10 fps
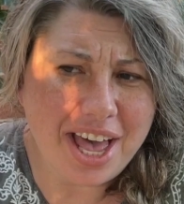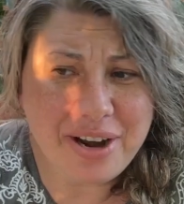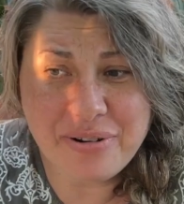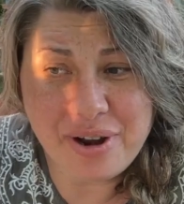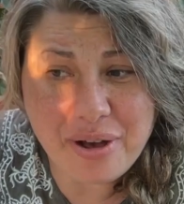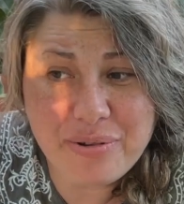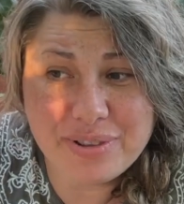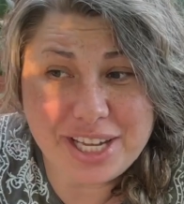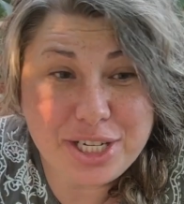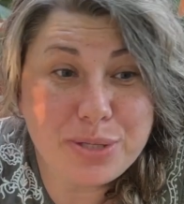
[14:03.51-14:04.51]
don't know,
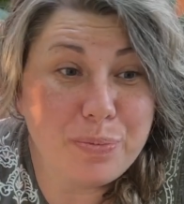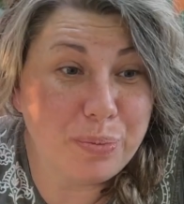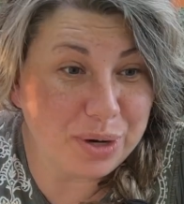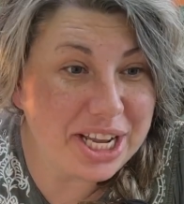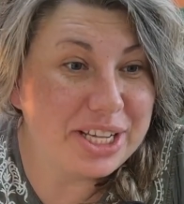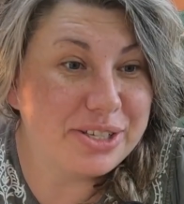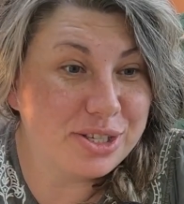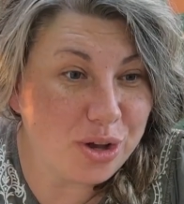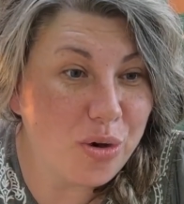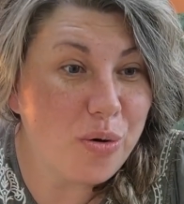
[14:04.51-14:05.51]
they just bring
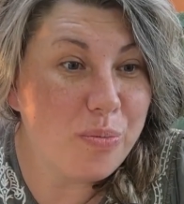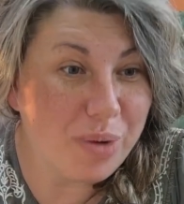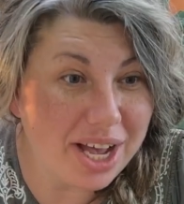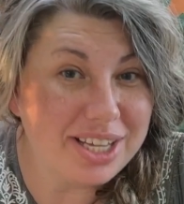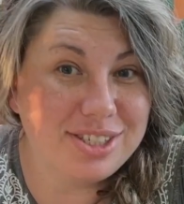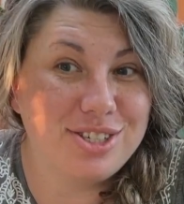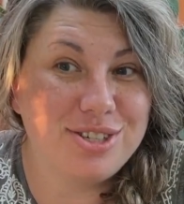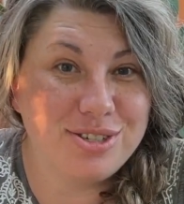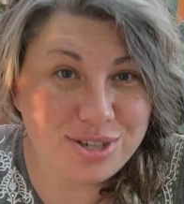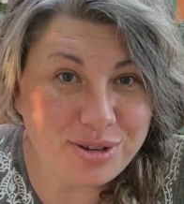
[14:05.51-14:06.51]
so much
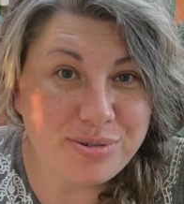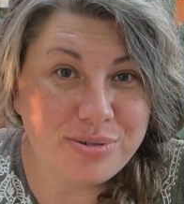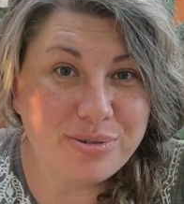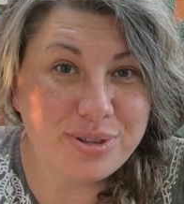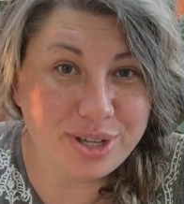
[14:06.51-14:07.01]
to the